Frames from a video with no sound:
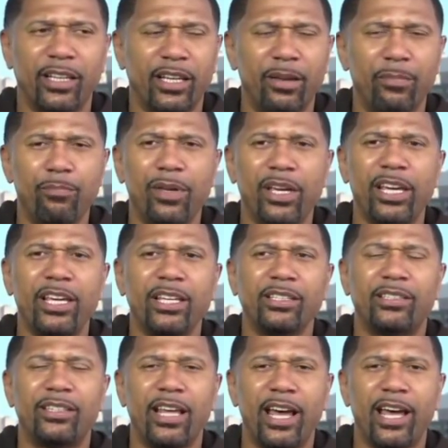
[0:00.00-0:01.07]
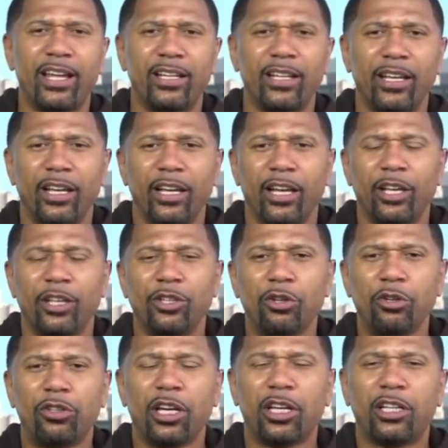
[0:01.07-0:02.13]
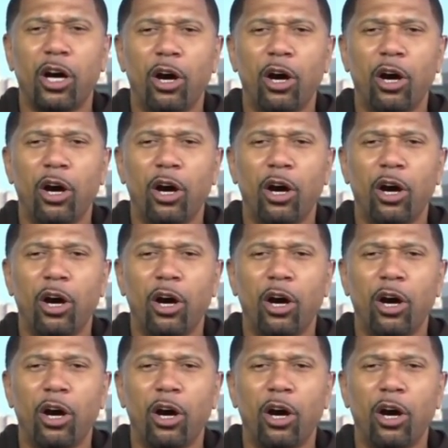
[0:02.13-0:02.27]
It means that you could